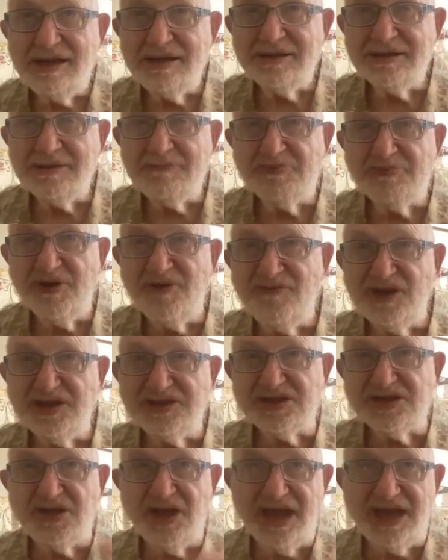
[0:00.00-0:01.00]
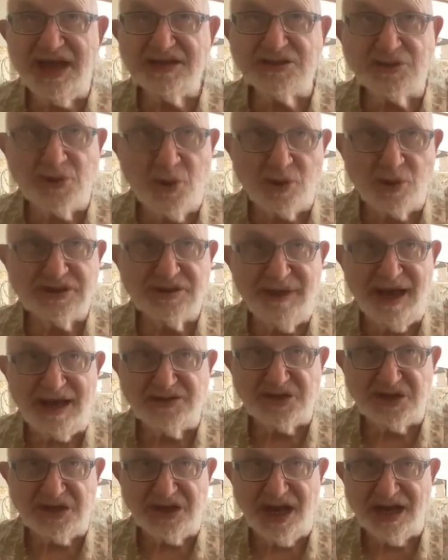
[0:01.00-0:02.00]
The privileged class talks about
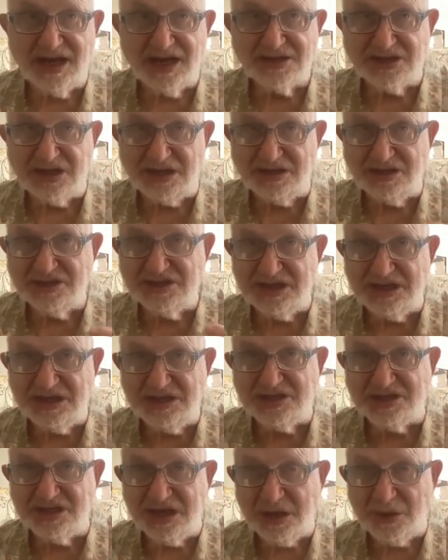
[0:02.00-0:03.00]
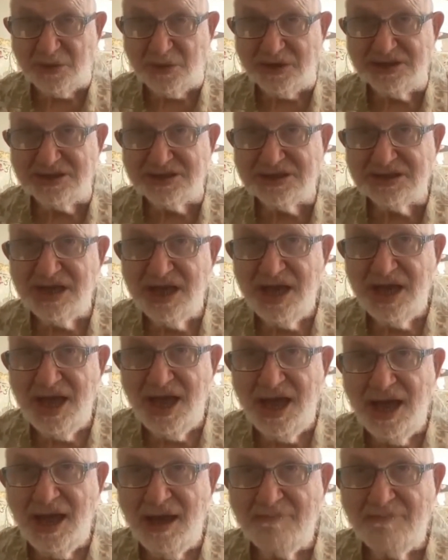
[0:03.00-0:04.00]
genetics and disease theories,
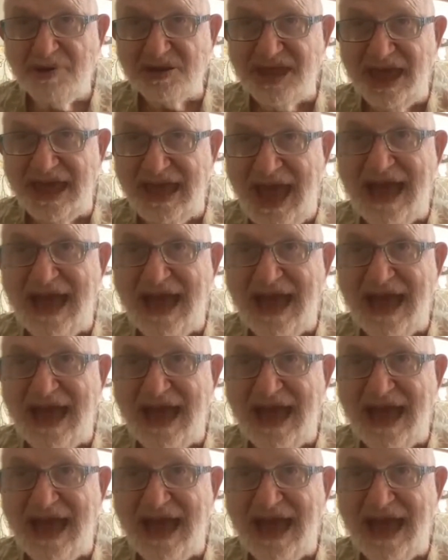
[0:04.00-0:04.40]
but they